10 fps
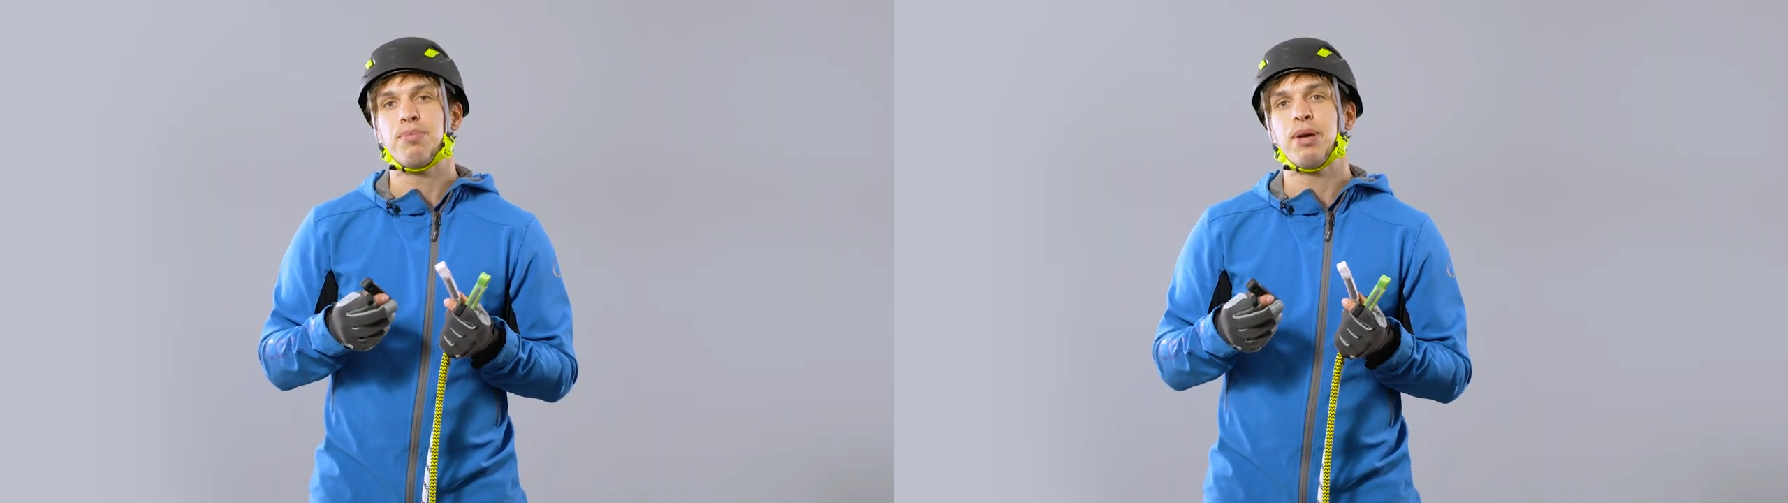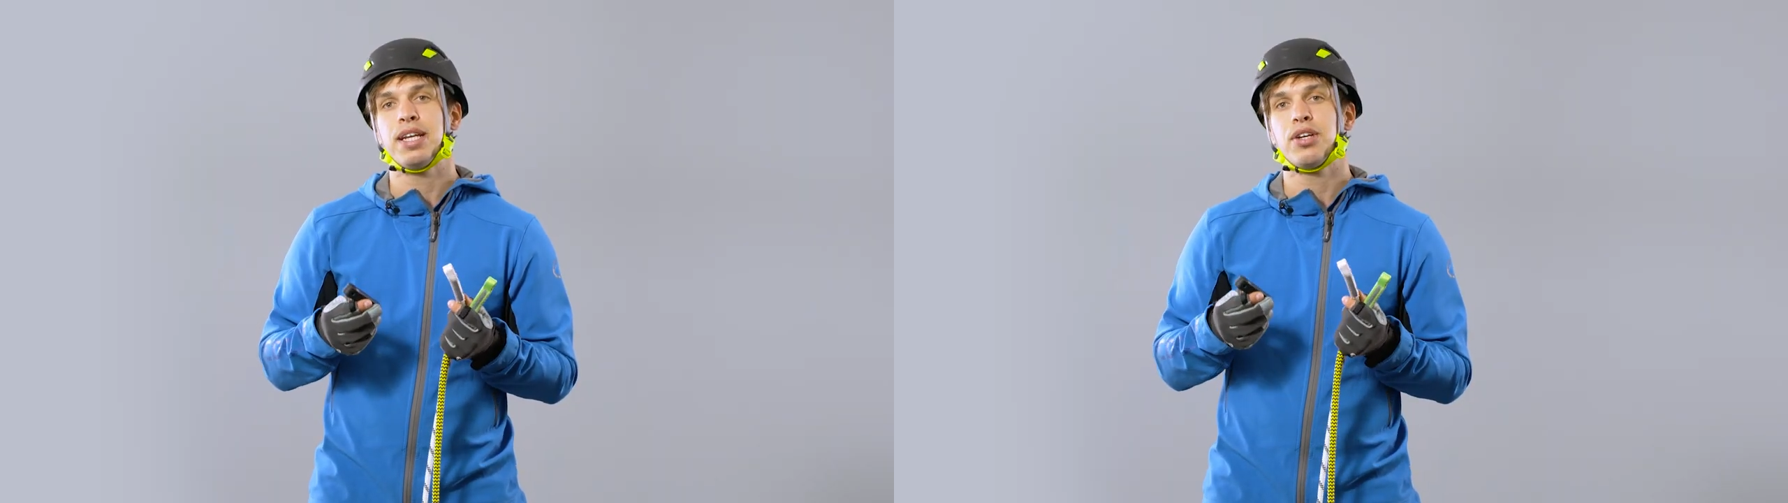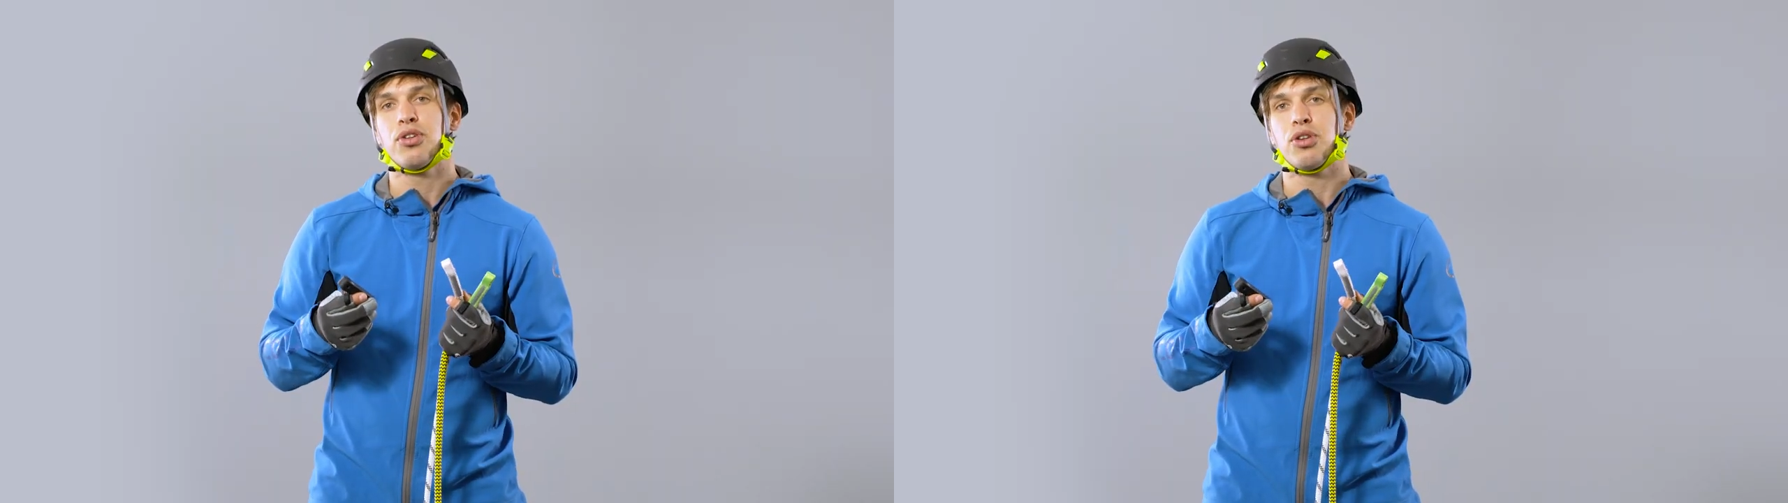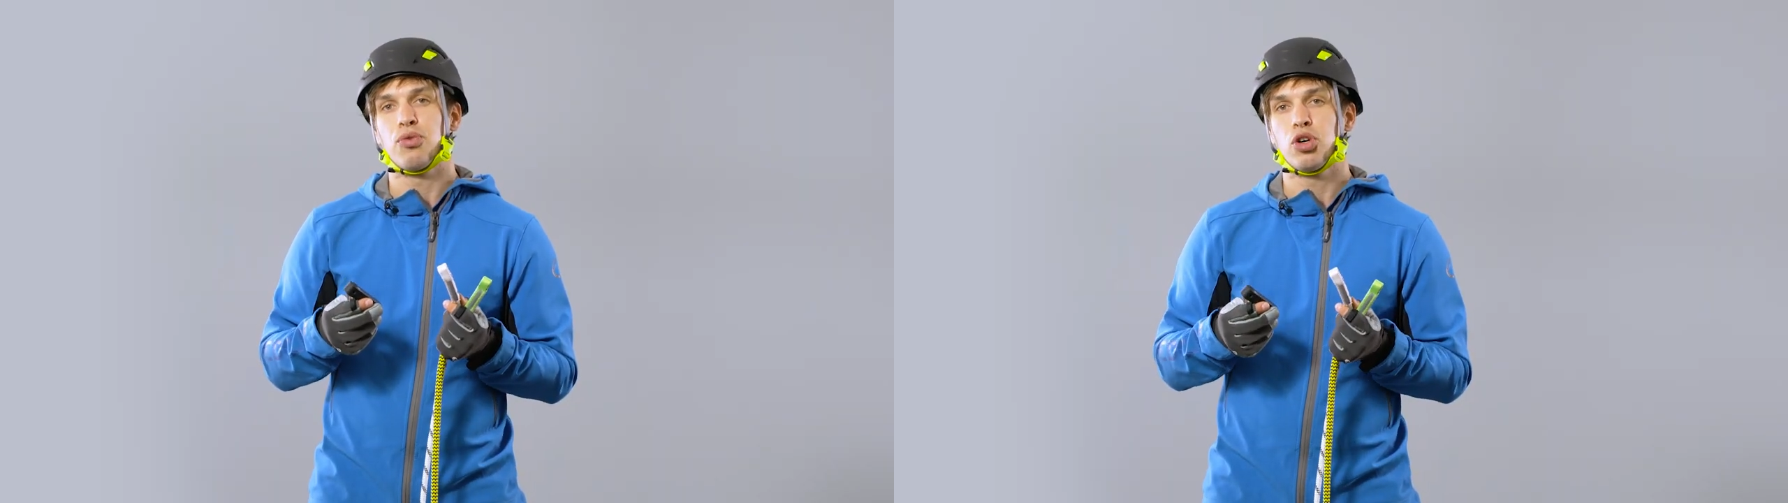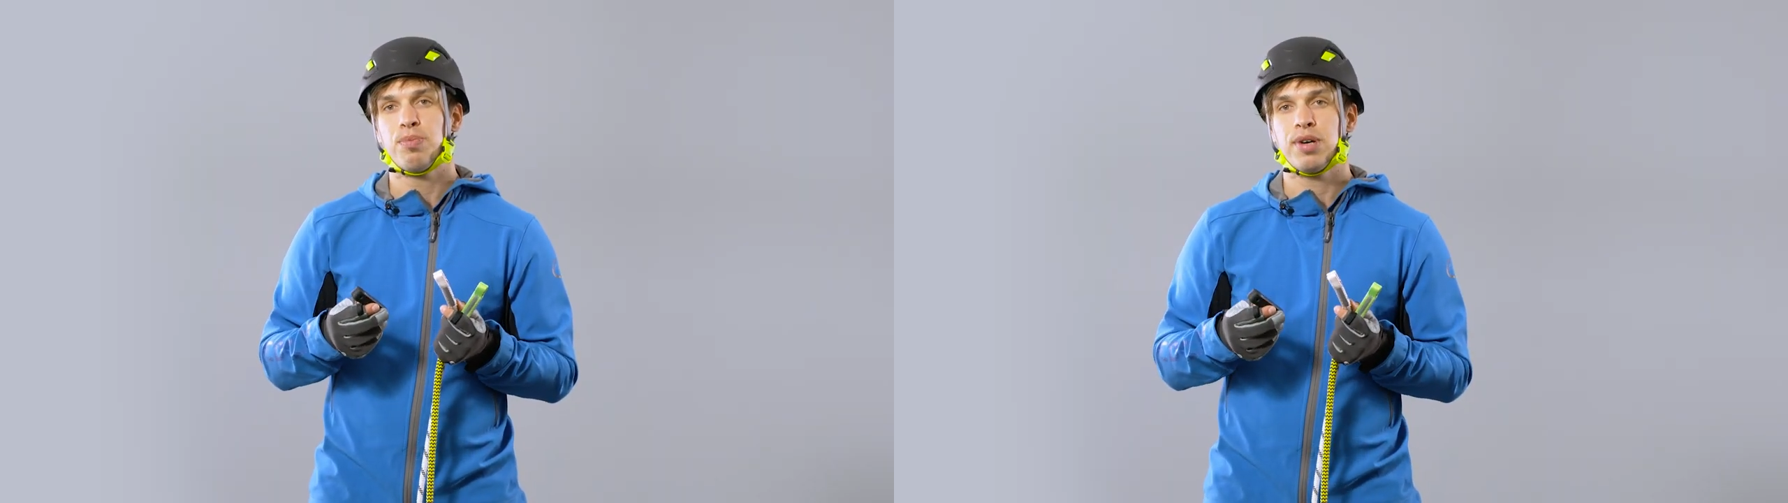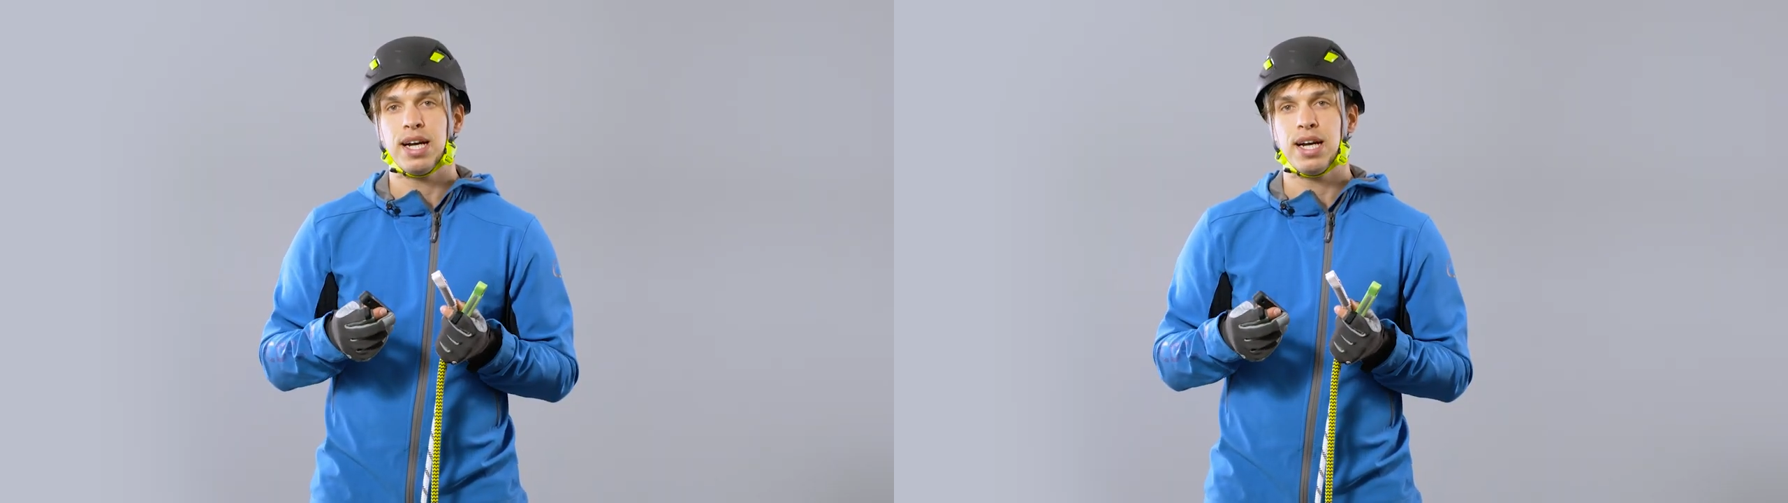depending on the rope,